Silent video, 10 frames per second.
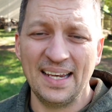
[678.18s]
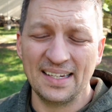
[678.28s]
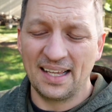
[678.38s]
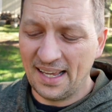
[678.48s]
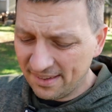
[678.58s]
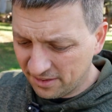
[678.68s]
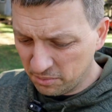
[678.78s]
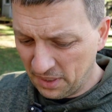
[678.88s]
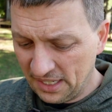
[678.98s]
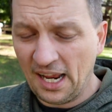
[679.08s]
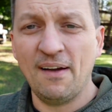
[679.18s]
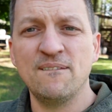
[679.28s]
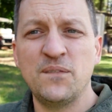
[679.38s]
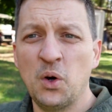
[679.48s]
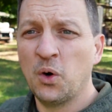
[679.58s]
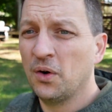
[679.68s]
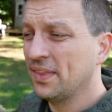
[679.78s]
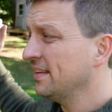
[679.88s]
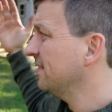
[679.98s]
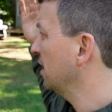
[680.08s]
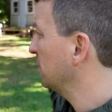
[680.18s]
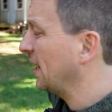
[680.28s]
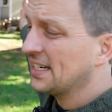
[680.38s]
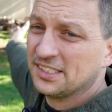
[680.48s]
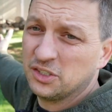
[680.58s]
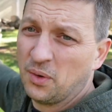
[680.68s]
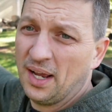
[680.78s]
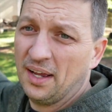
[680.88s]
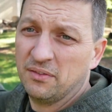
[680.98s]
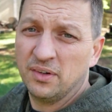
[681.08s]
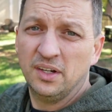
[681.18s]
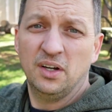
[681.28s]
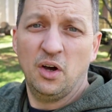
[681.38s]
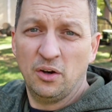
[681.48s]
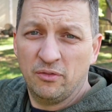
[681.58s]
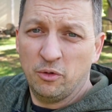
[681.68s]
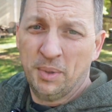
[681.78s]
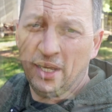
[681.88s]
and estimate how far this thing would actually drive on a full